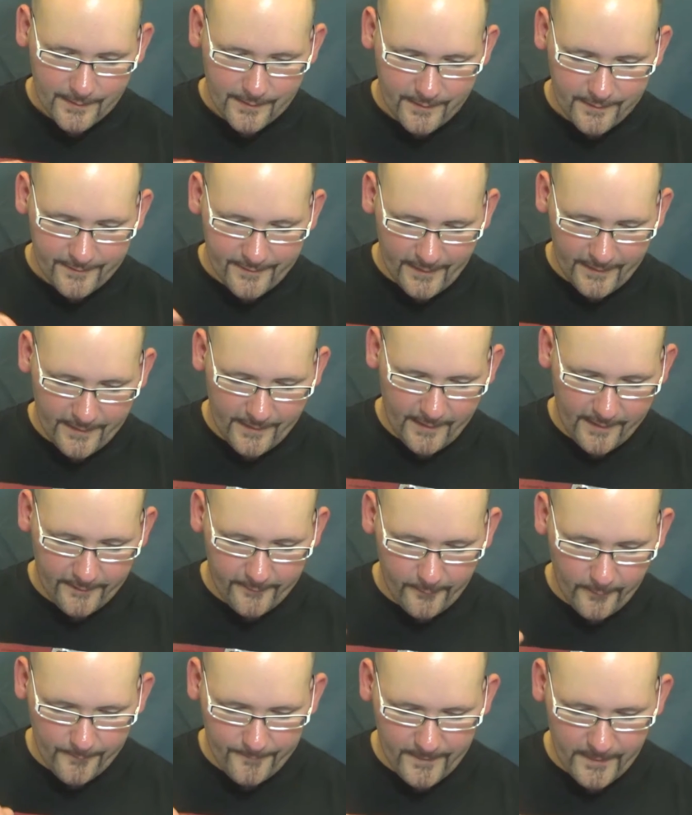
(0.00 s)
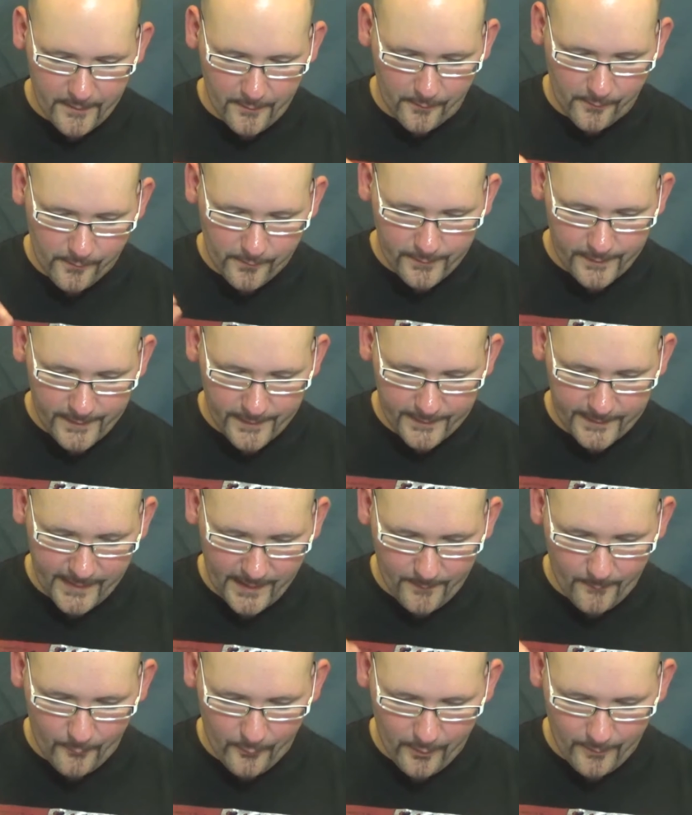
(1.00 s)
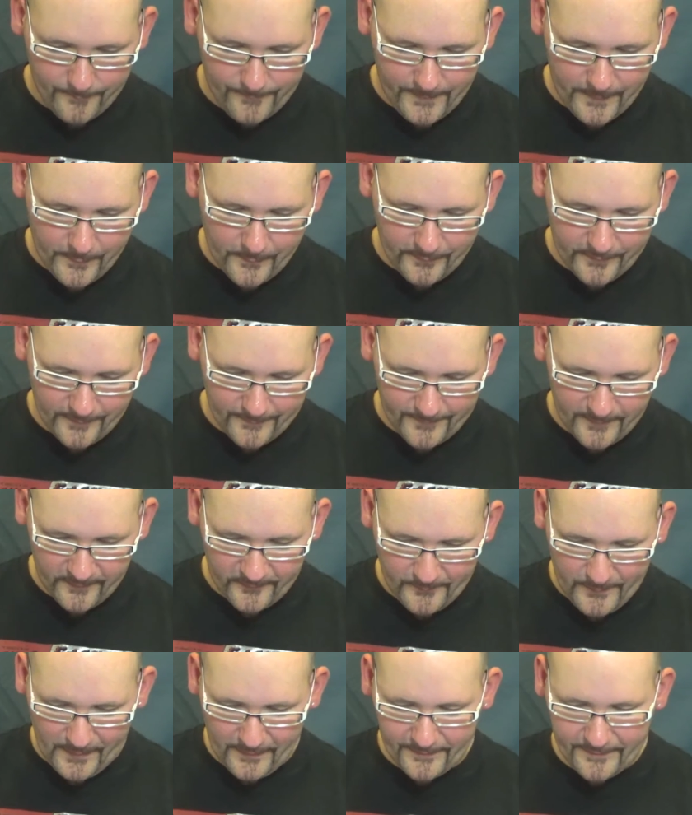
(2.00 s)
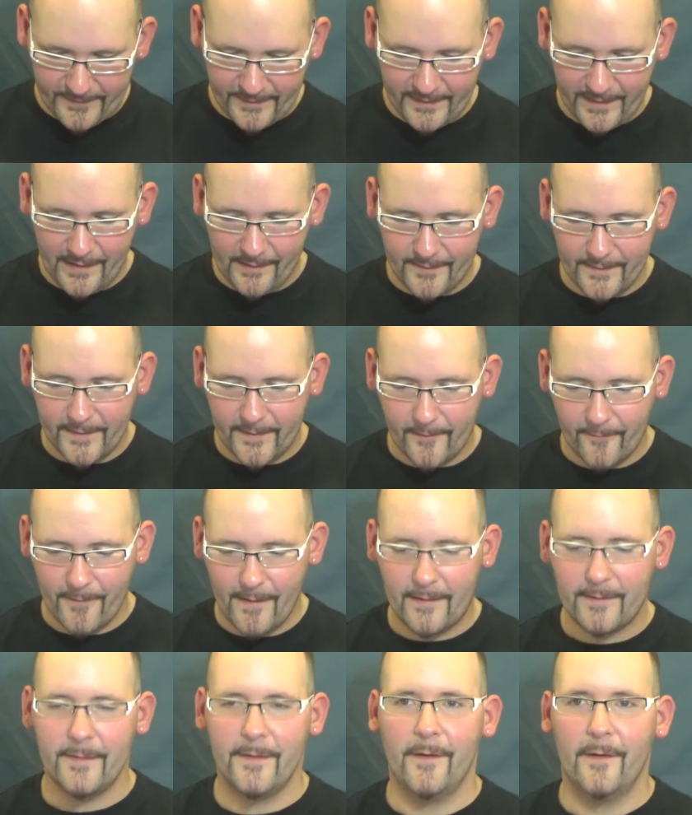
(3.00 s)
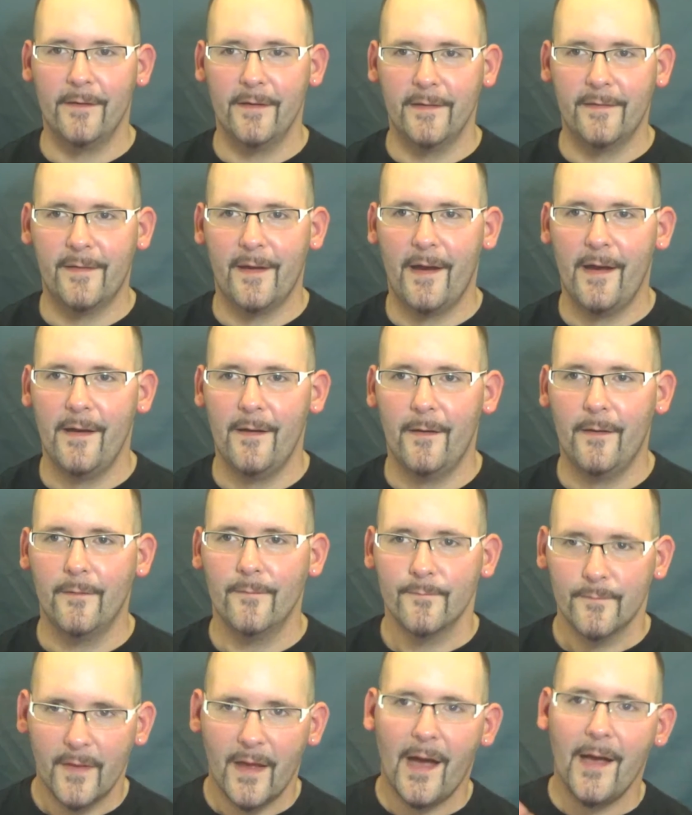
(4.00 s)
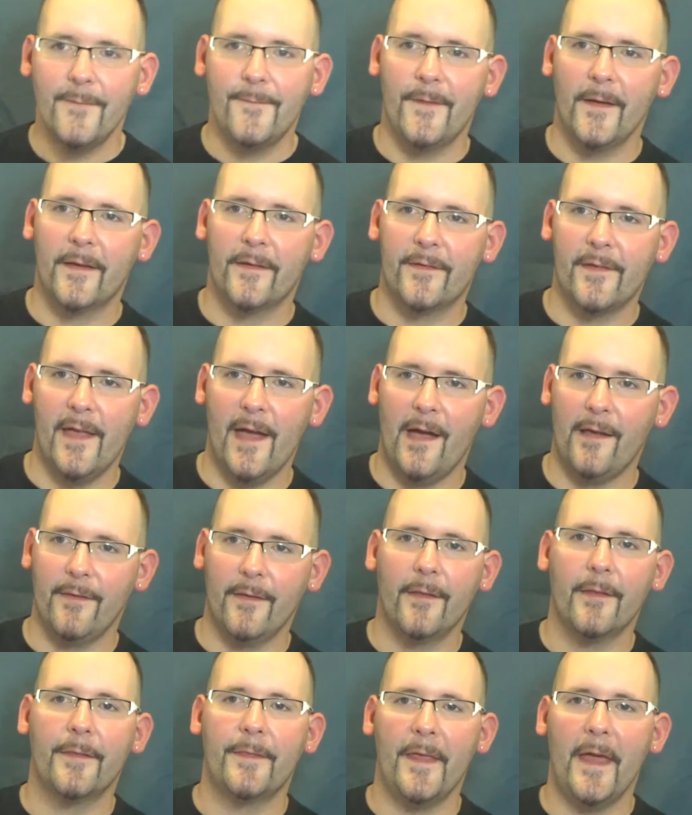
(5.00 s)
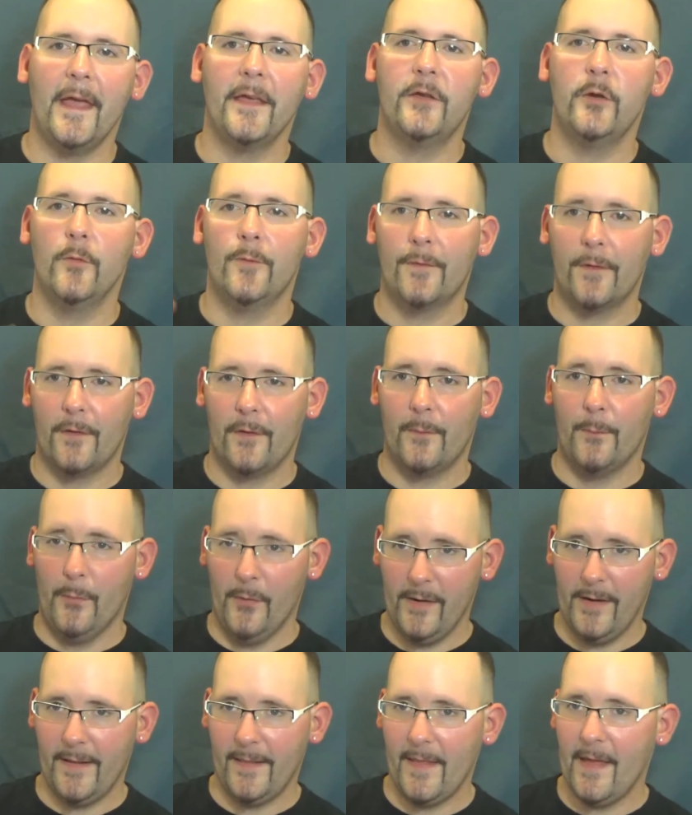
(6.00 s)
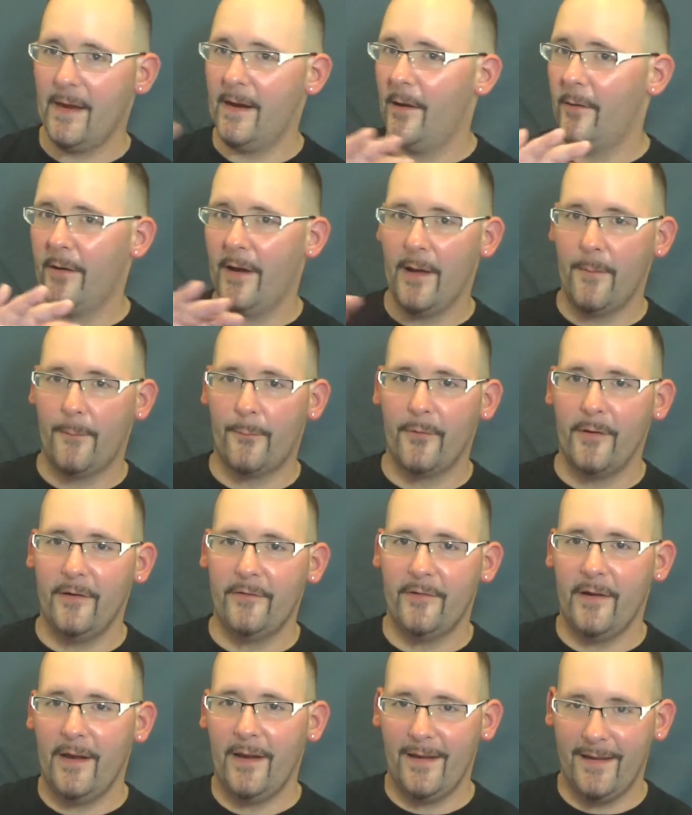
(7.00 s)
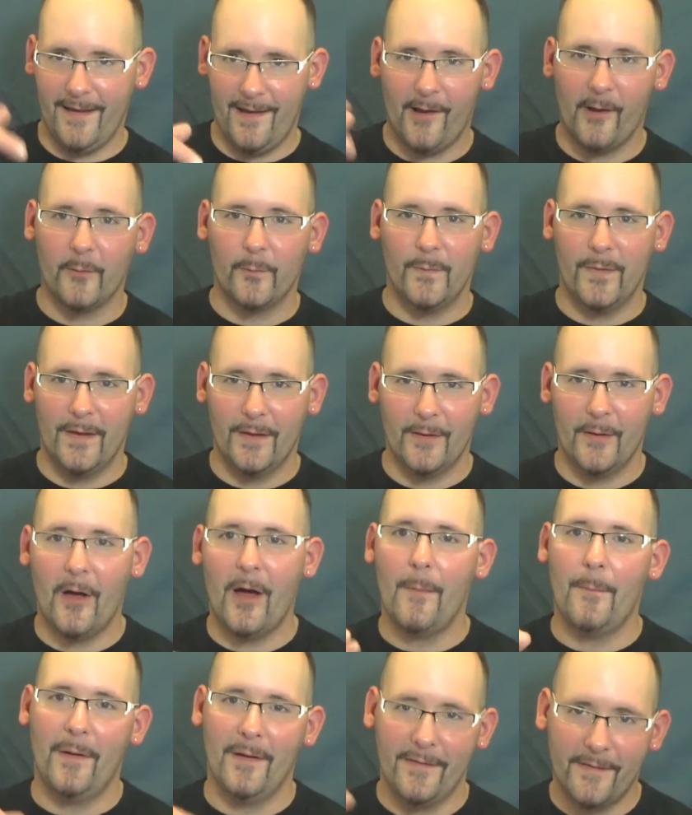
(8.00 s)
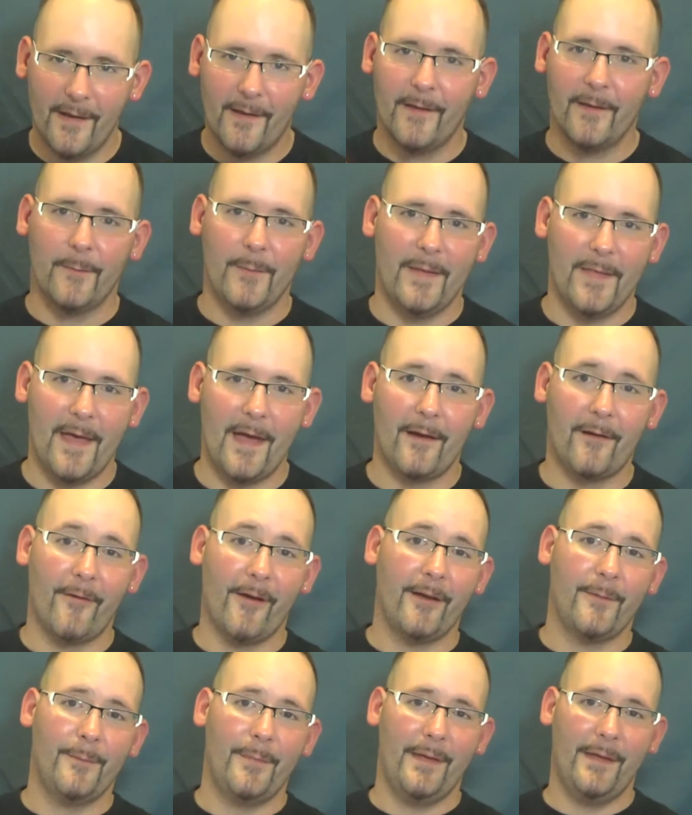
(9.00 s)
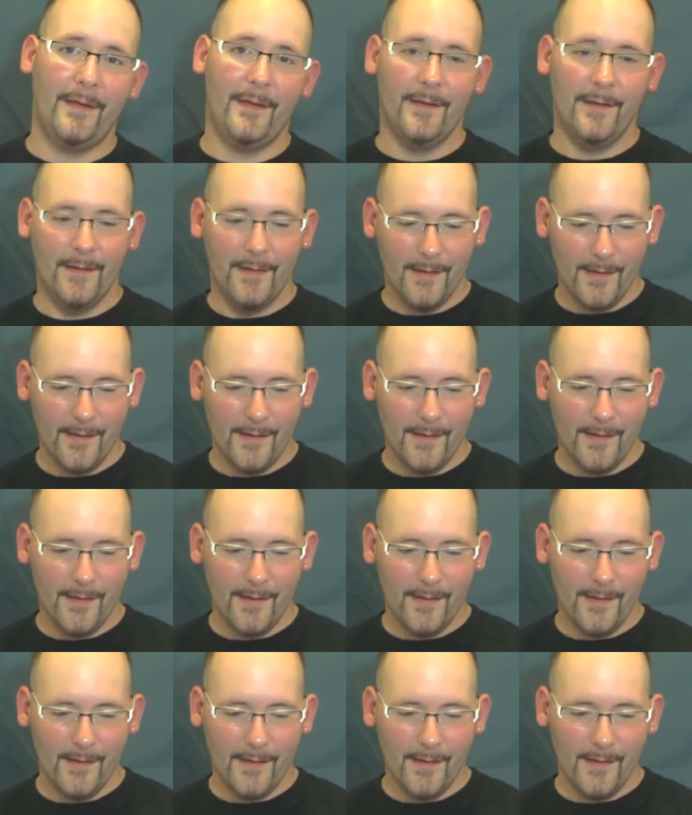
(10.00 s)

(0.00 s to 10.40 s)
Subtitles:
He said, nice review. You get more views if you spelled Sigeli correctly on your title. I fixed that. Thank you for pointing that out. I appreciate it. You helped me a lot by telling me that, Greg B.